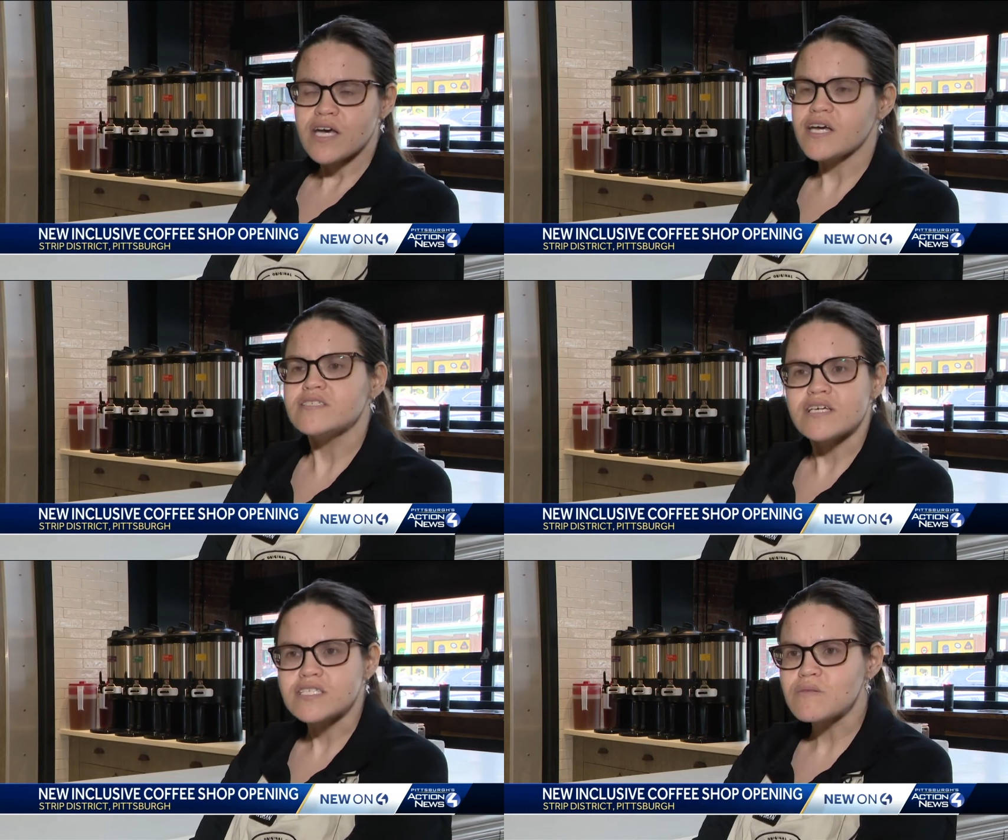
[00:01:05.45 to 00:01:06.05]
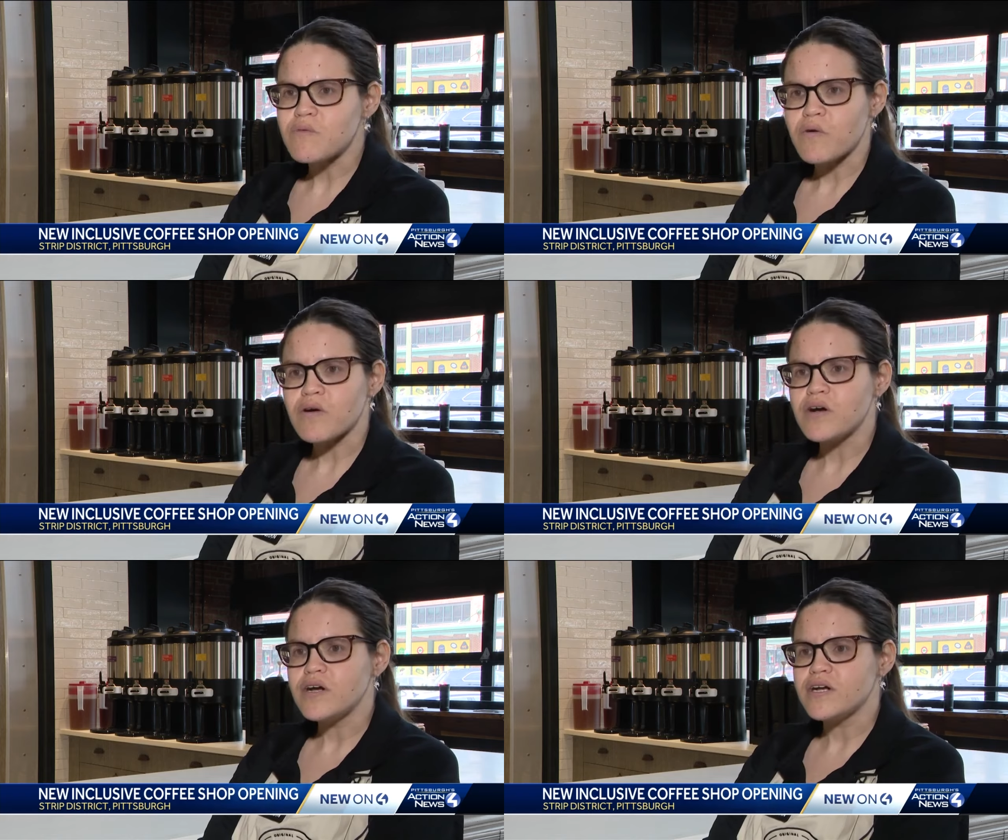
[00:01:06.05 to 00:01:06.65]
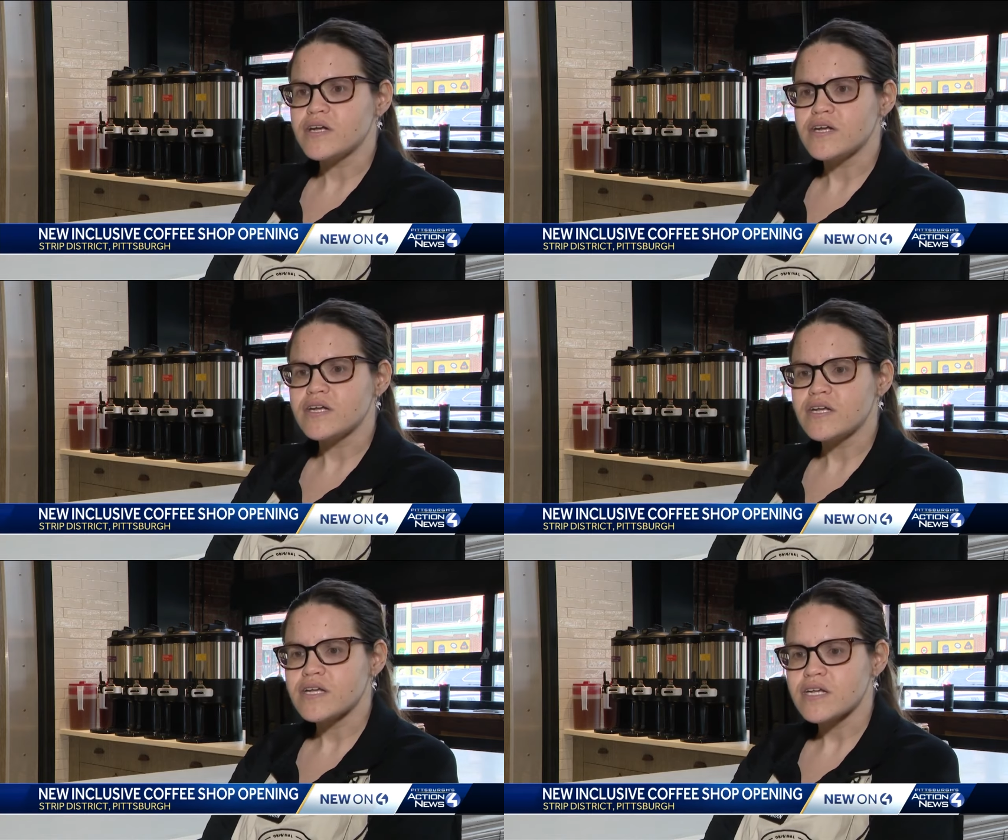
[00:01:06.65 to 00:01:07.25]
hands on support
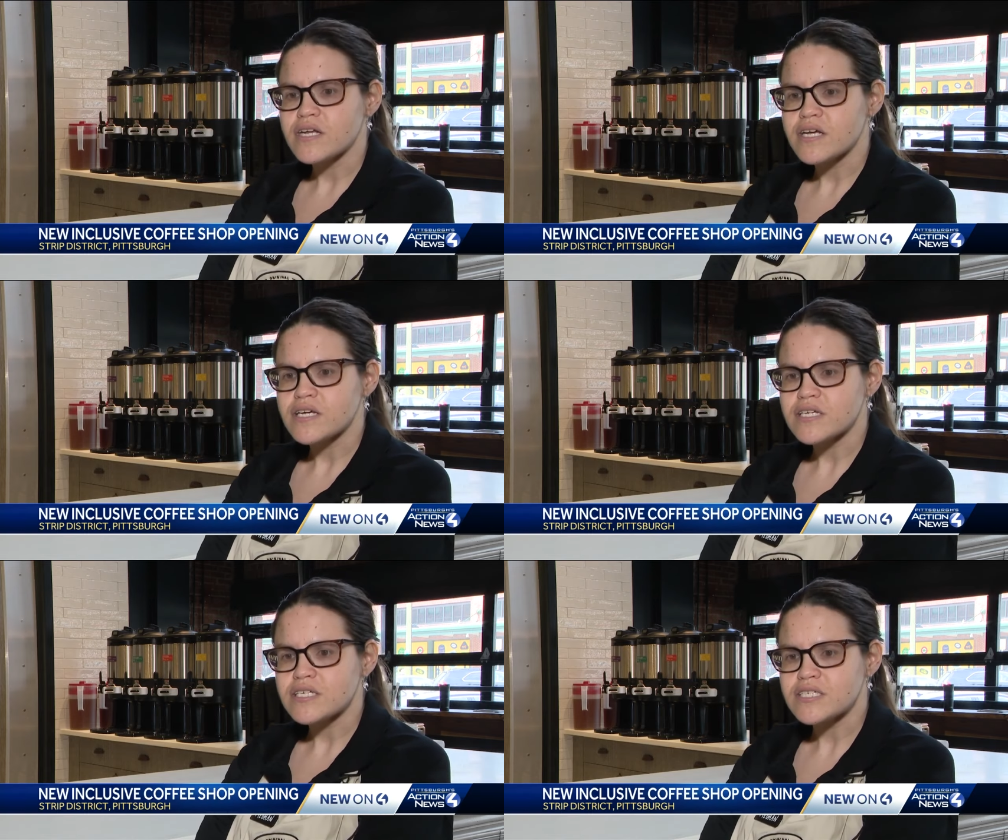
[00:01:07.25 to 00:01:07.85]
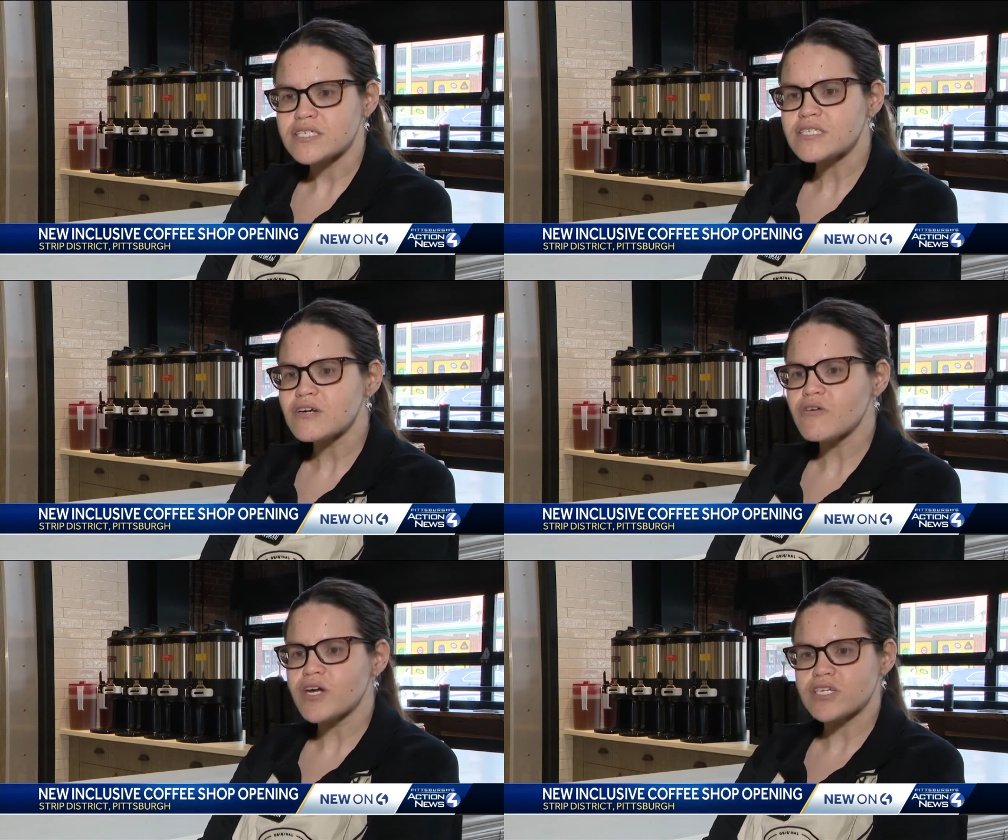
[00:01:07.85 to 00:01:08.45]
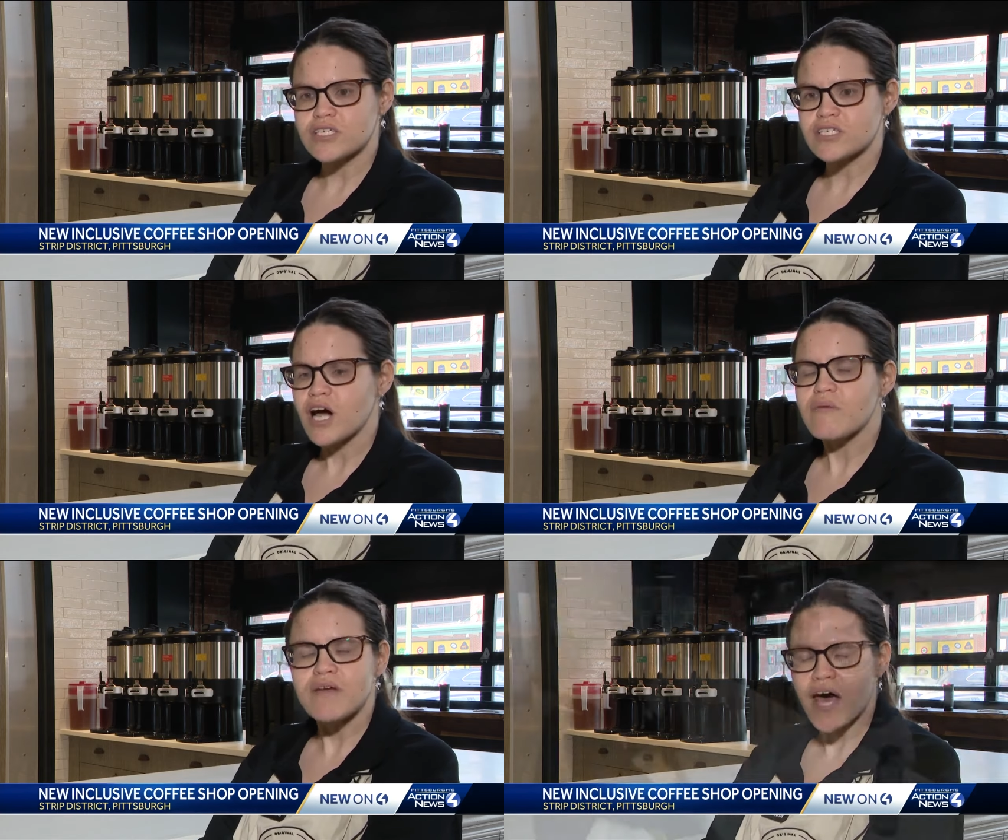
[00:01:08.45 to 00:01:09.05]
and just a great
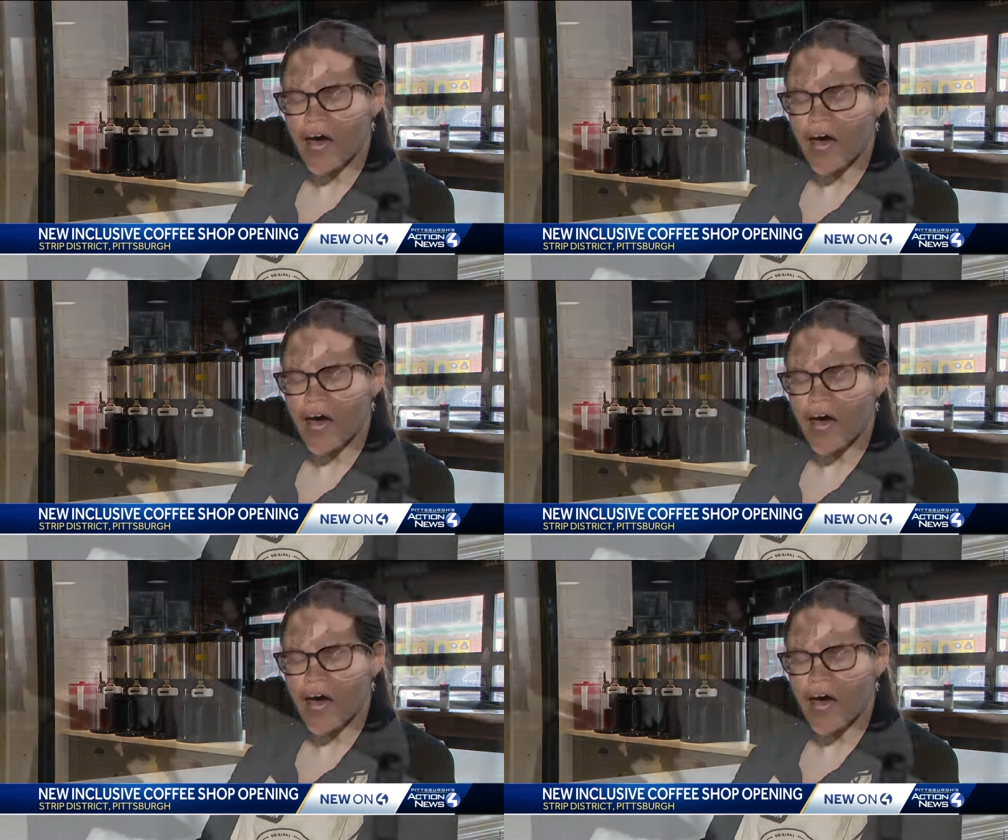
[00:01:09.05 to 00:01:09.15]
job to